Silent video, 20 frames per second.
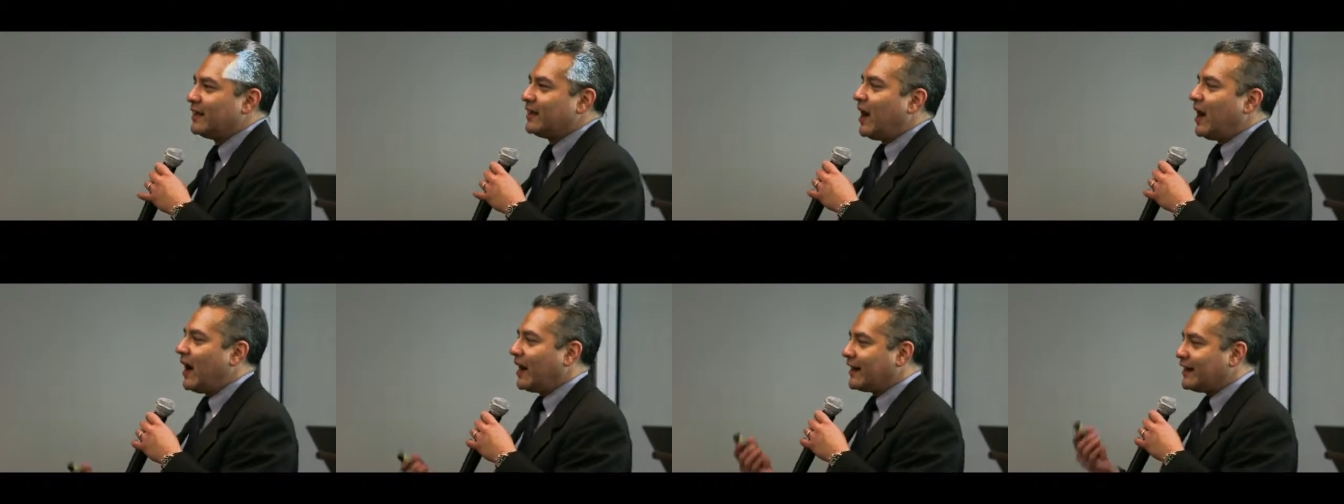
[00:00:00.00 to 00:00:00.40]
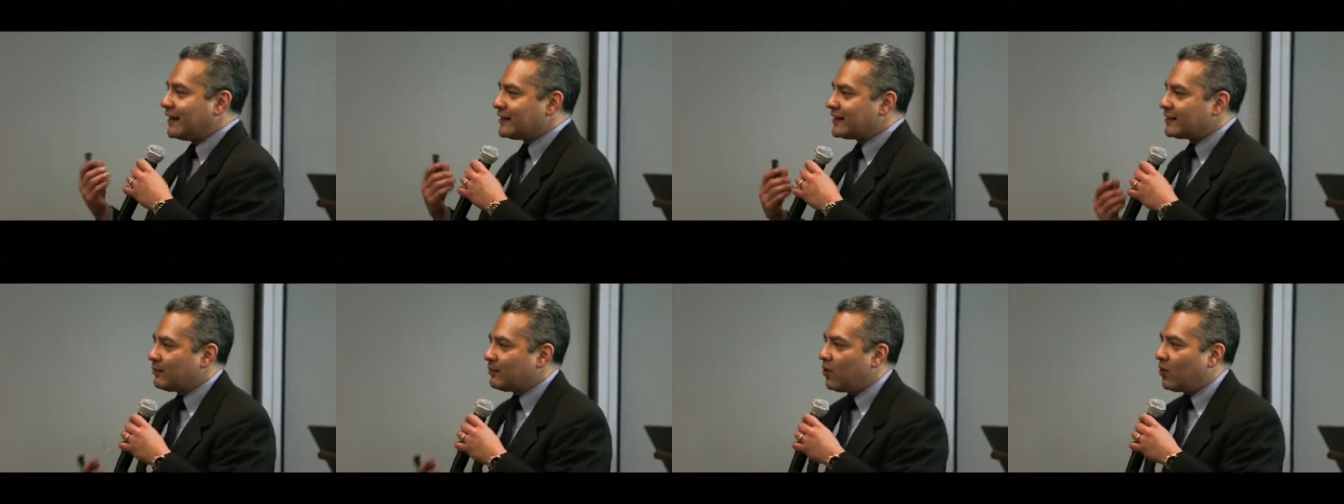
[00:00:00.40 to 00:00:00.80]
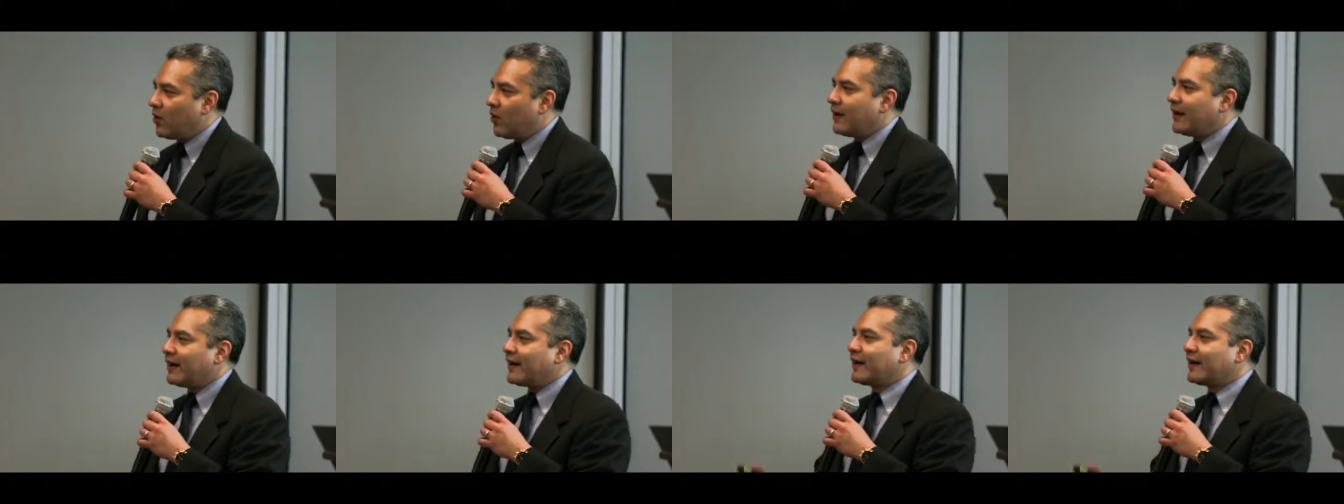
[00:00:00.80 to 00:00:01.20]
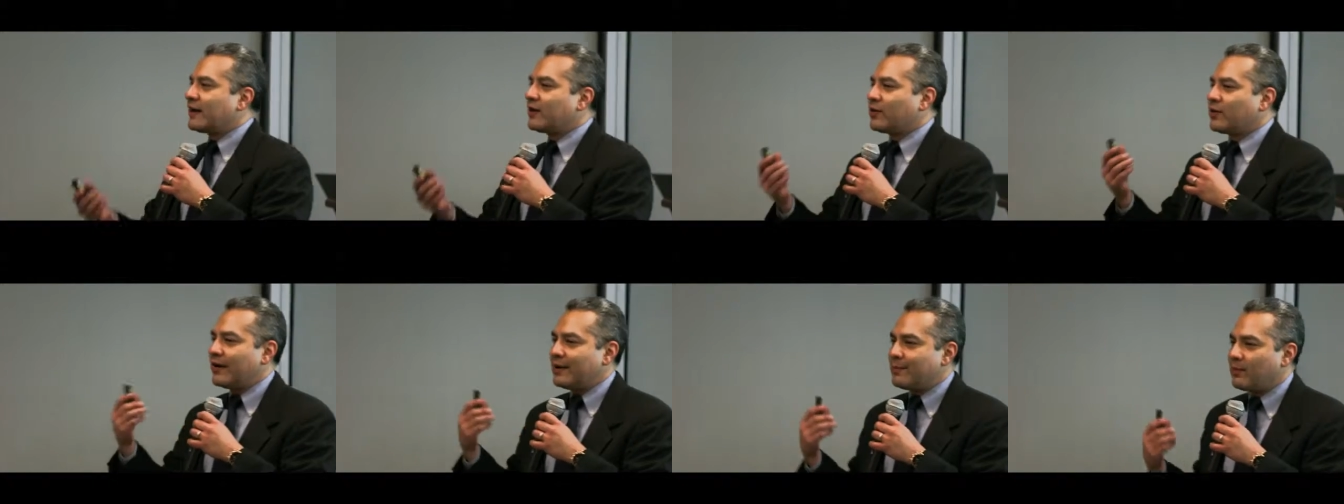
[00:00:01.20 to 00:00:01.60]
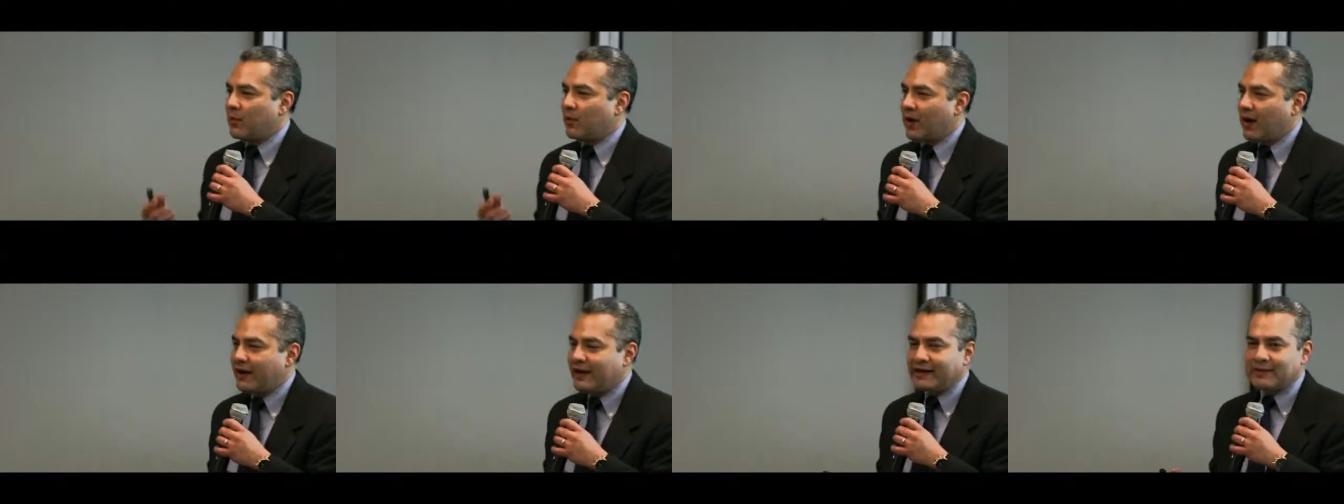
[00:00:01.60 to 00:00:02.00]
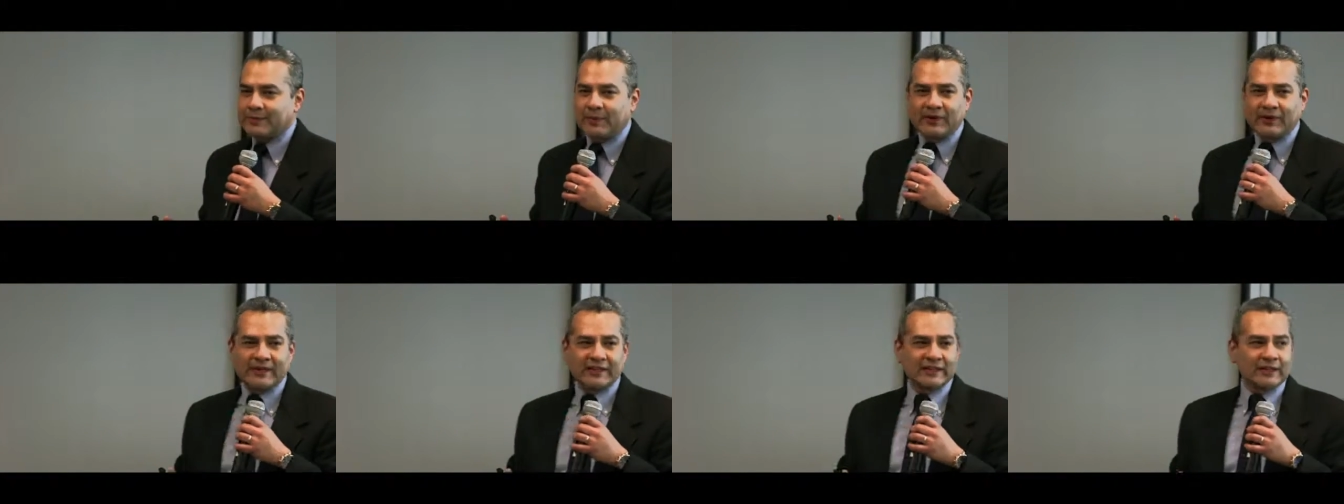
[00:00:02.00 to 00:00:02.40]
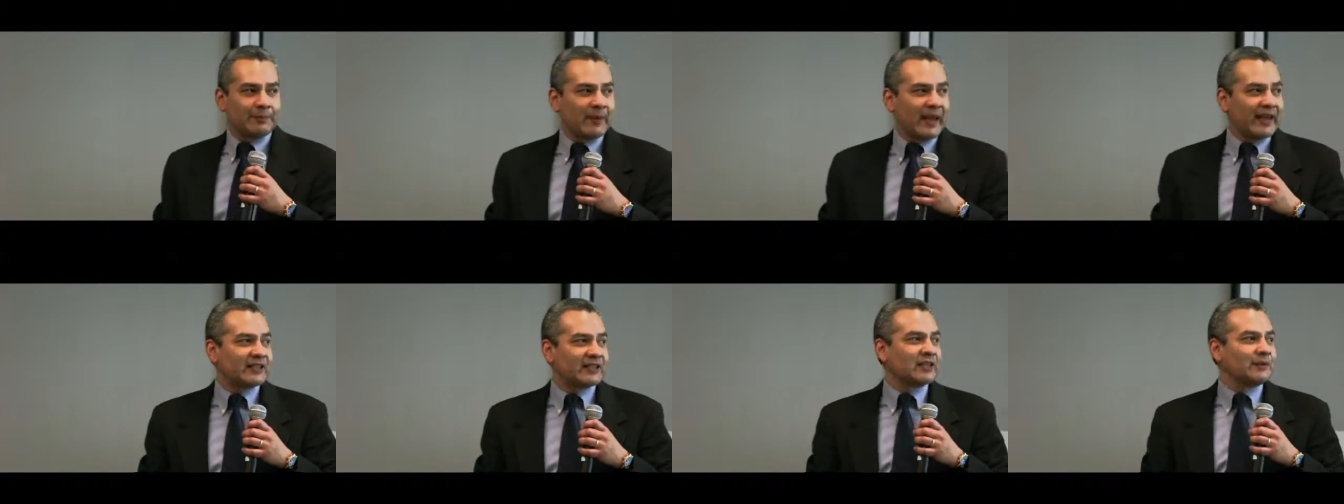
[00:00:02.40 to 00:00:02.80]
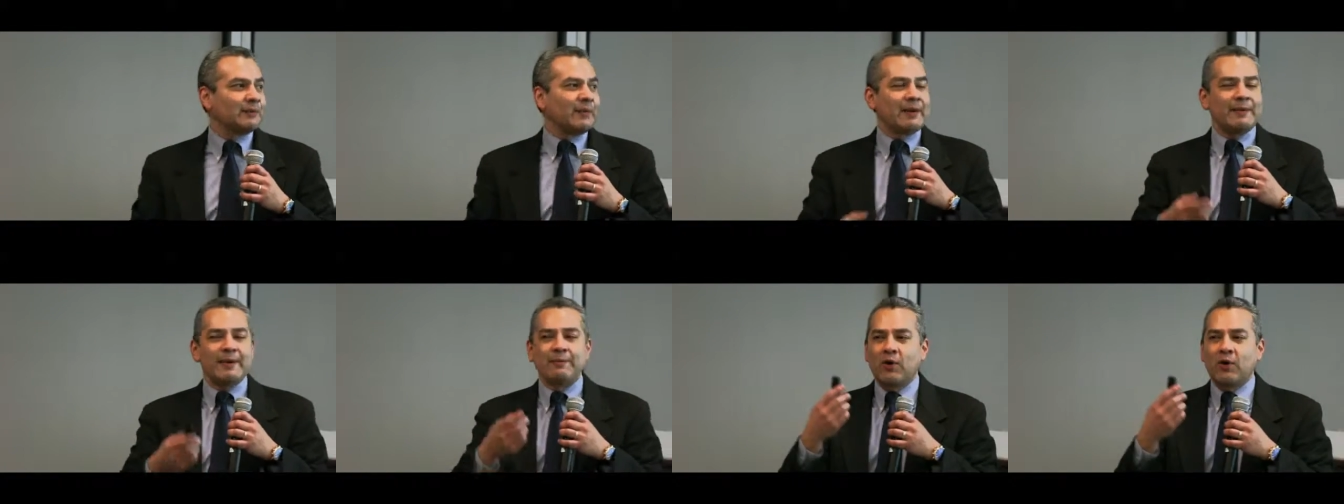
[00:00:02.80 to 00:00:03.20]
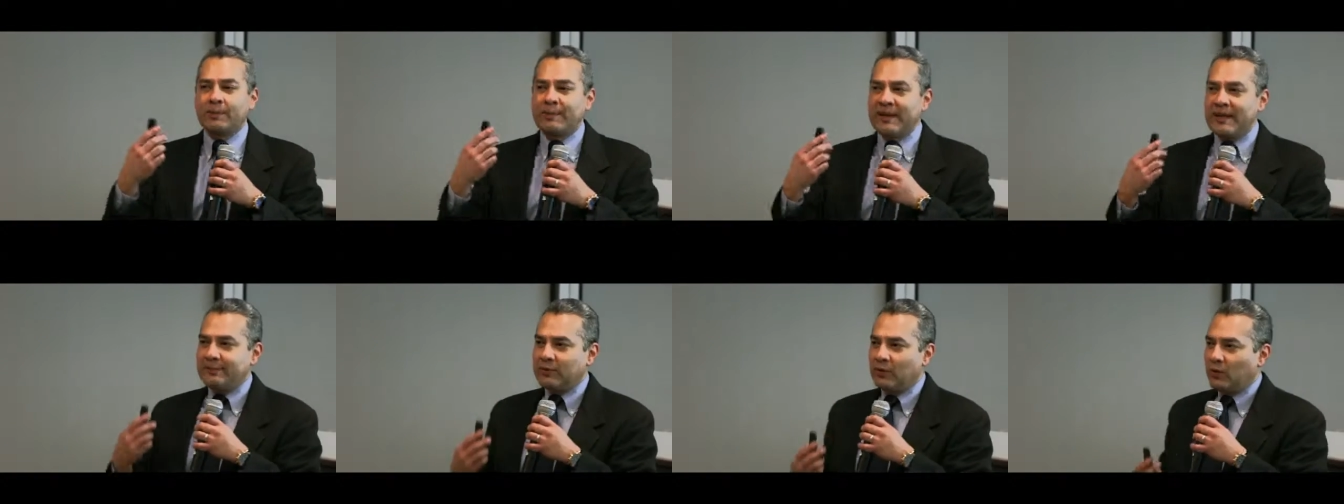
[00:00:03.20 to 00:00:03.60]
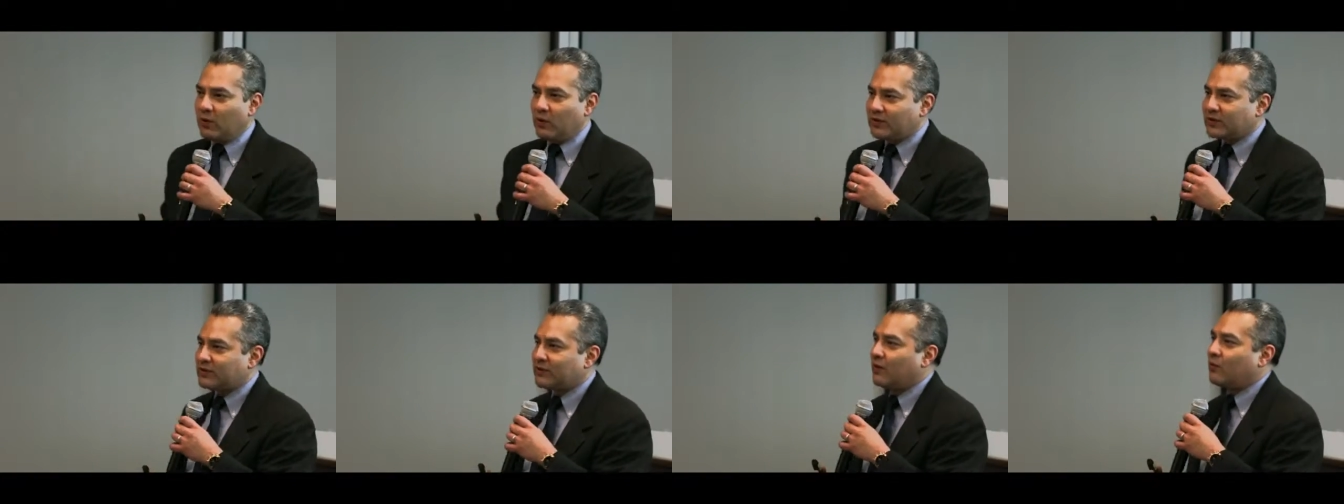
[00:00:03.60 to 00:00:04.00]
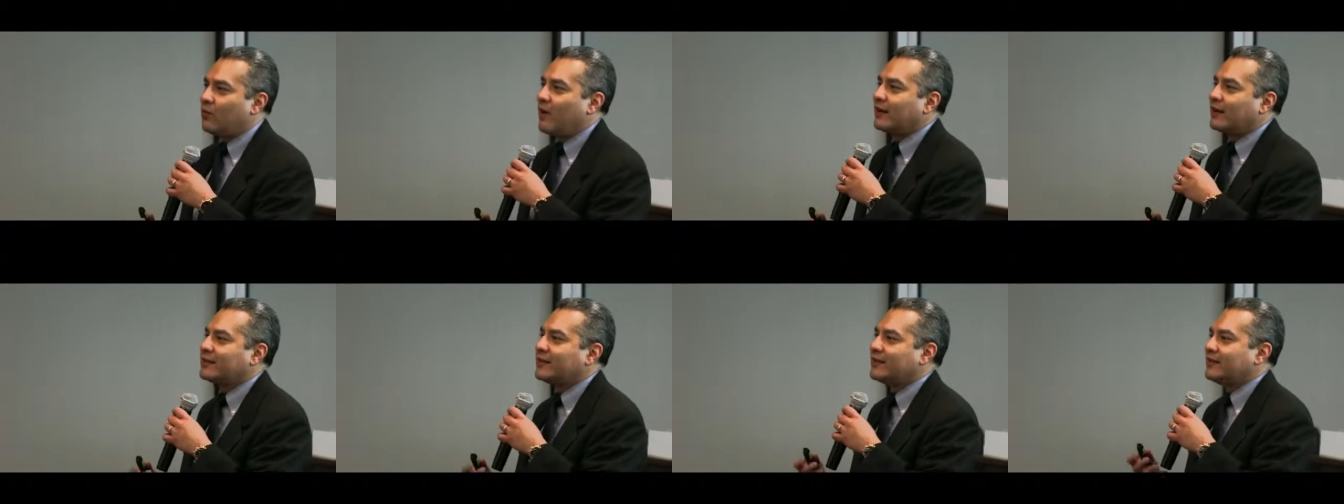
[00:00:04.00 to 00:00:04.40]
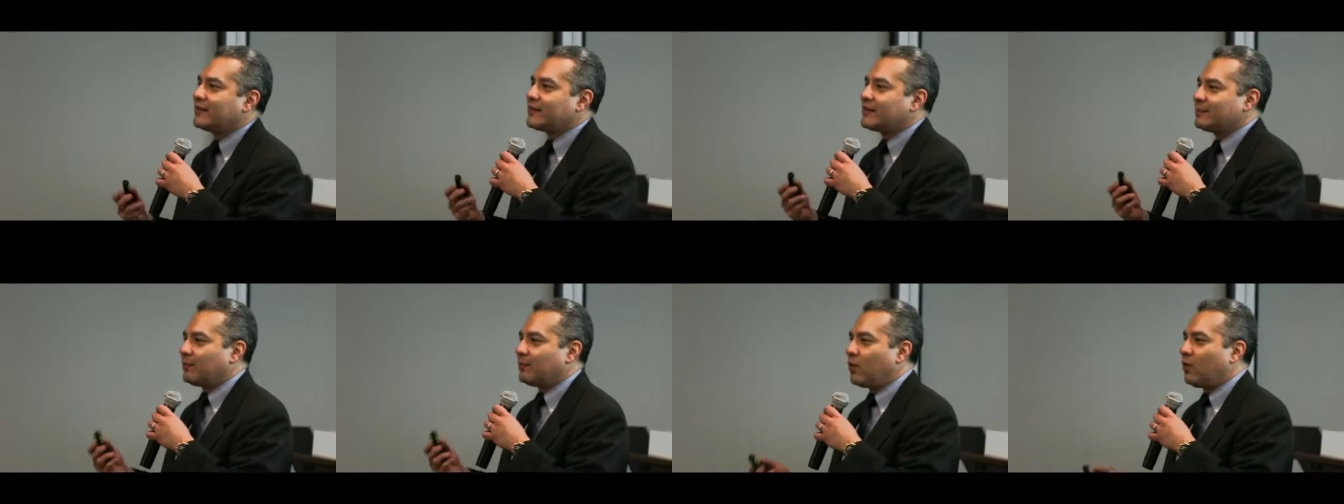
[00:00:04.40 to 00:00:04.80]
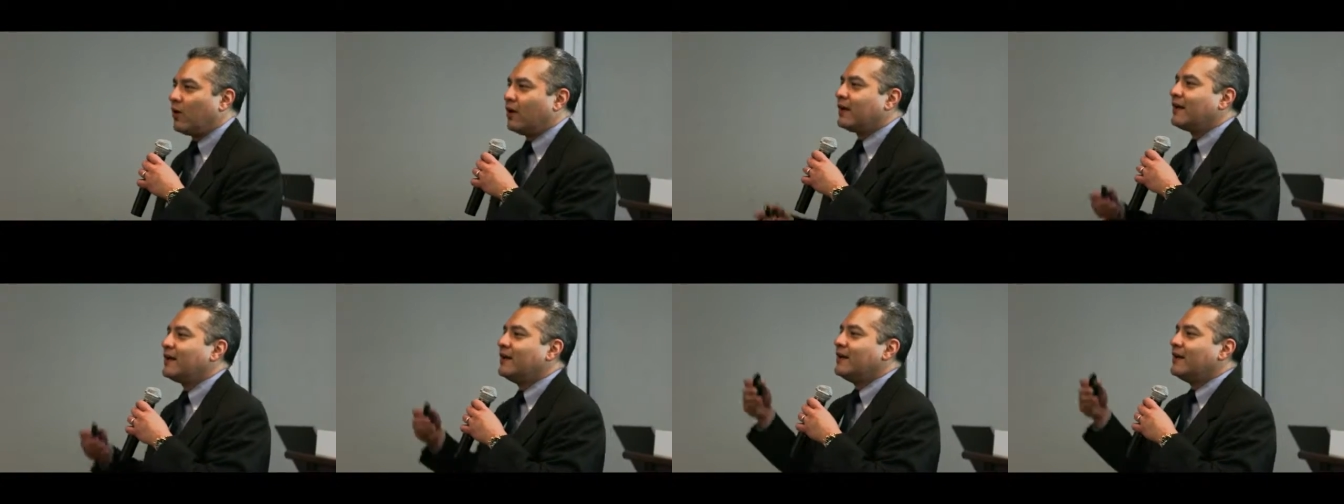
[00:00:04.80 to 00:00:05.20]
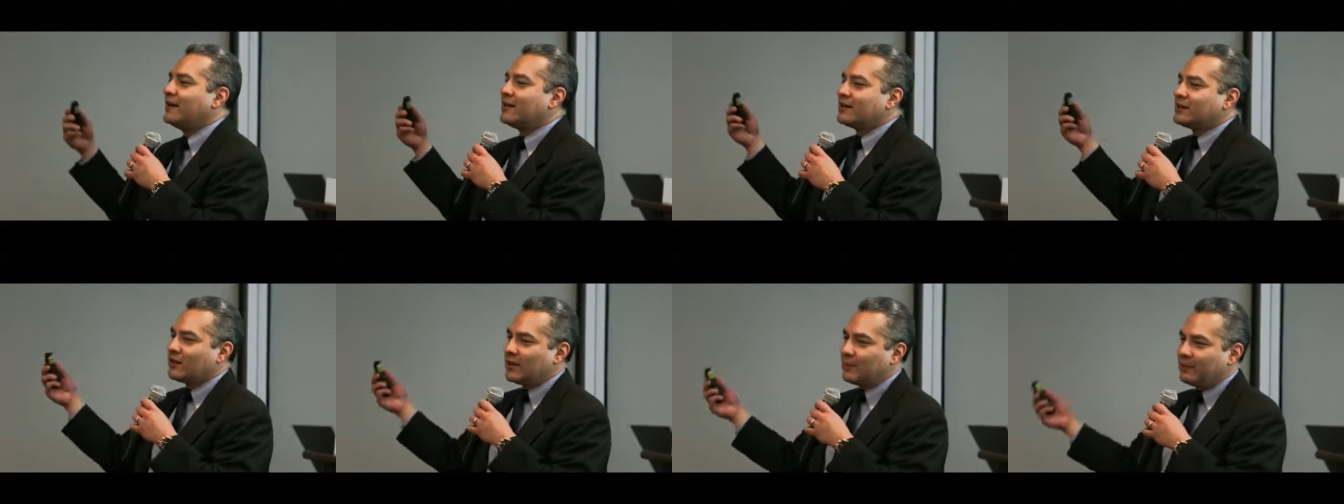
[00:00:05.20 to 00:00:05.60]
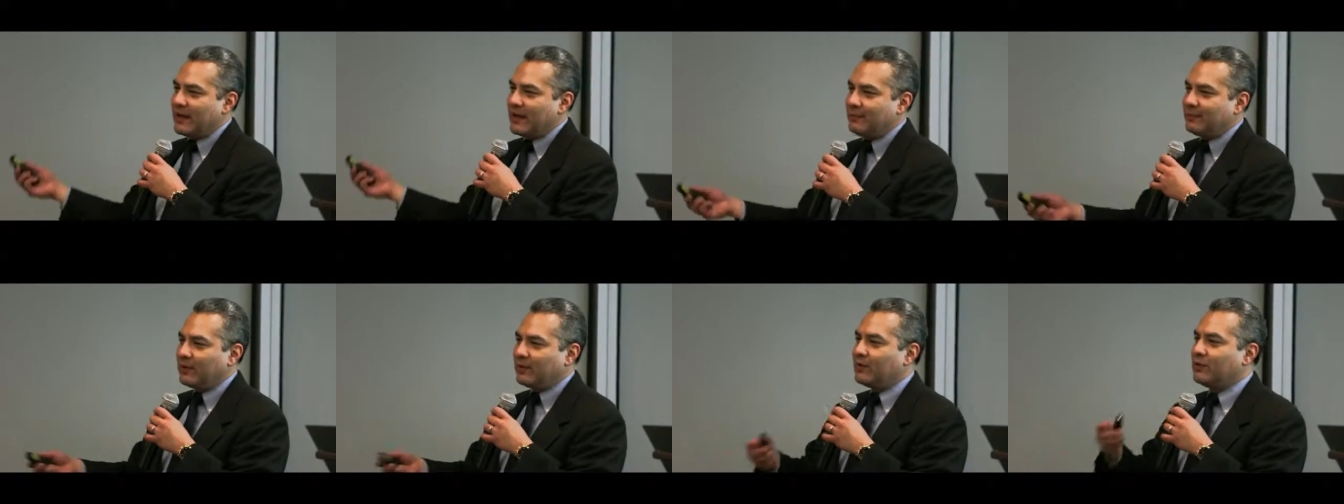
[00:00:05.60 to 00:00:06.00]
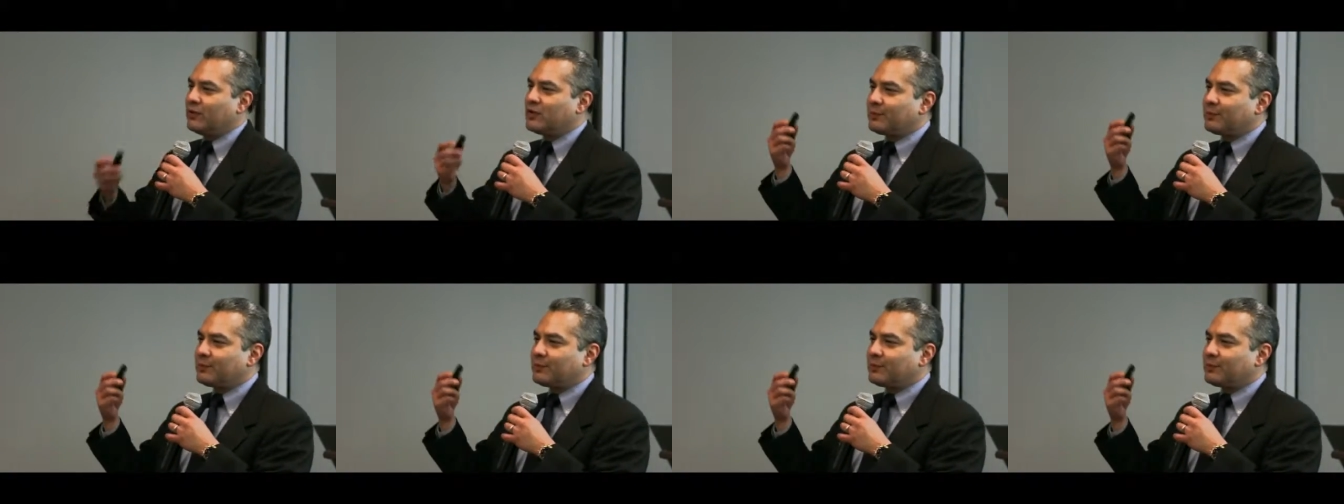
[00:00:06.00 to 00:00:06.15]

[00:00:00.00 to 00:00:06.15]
the audience more, it can create more audience participation, maybe more people will start watching the sport, so the people who